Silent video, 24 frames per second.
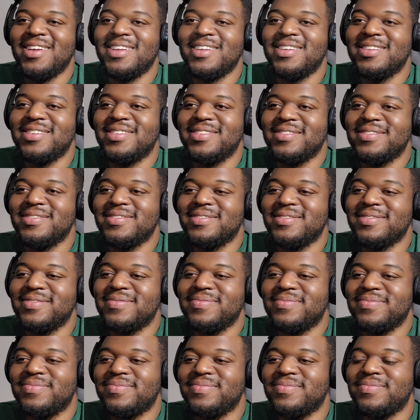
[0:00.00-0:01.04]

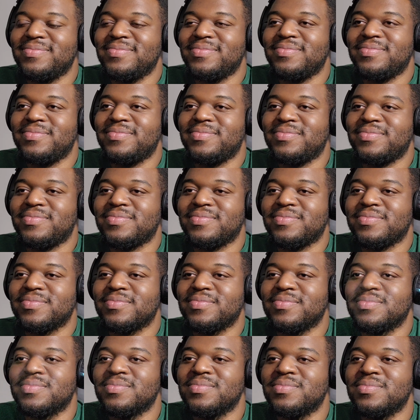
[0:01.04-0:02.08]

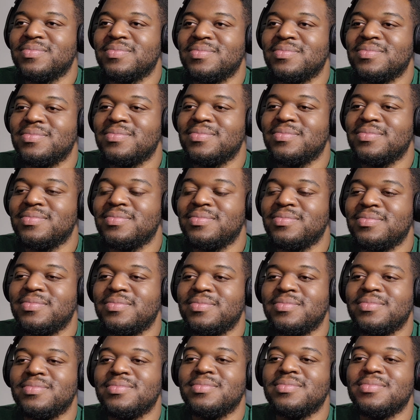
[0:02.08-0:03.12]

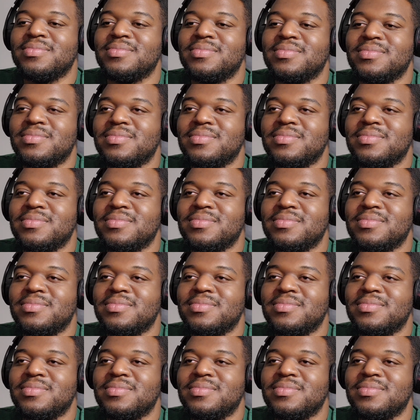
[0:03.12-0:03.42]
Nobody speaks.